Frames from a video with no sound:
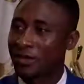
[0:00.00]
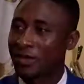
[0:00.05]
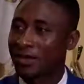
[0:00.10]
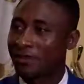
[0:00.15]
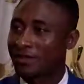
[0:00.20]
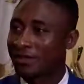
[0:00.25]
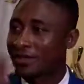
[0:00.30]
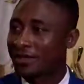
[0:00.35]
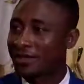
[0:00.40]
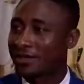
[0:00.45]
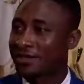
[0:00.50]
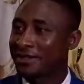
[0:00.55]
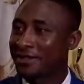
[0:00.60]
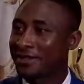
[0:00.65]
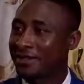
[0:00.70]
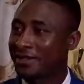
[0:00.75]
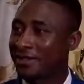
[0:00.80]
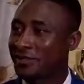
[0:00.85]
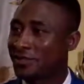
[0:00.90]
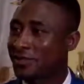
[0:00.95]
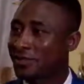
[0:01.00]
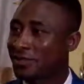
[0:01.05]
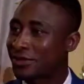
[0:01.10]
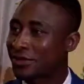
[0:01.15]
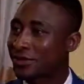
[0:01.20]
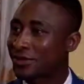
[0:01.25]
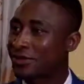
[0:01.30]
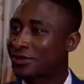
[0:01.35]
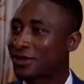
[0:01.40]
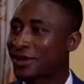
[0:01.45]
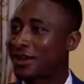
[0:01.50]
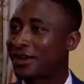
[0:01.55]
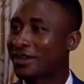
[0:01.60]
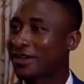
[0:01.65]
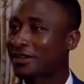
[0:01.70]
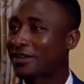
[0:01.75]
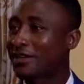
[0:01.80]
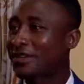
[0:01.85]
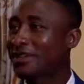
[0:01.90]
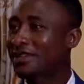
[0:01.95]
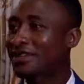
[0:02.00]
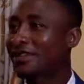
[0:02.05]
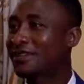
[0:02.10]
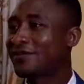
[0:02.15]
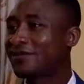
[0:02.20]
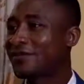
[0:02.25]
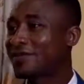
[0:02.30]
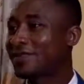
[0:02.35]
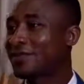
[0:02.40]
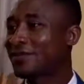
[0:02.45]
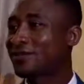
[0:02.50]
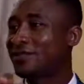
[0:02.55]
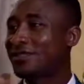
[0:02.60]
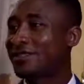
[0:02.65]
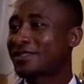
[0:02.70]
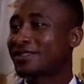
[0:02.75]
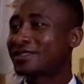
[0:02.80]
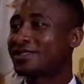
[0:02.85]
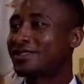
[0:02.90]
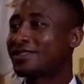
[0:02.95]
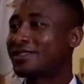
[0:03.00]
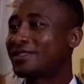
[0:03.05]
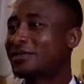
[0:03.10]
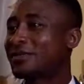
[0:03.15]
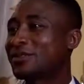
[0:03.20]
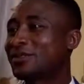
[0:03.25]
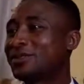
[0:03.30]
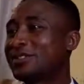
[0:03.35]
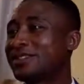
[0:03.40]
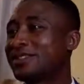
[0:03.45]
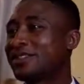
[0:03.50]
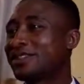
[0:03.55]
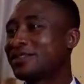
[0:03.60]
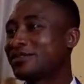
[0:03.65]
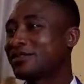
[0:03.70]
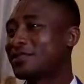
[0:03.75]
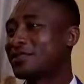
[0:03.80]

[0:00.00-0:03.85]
have their leaders abroad who are calling every day. We see them on television.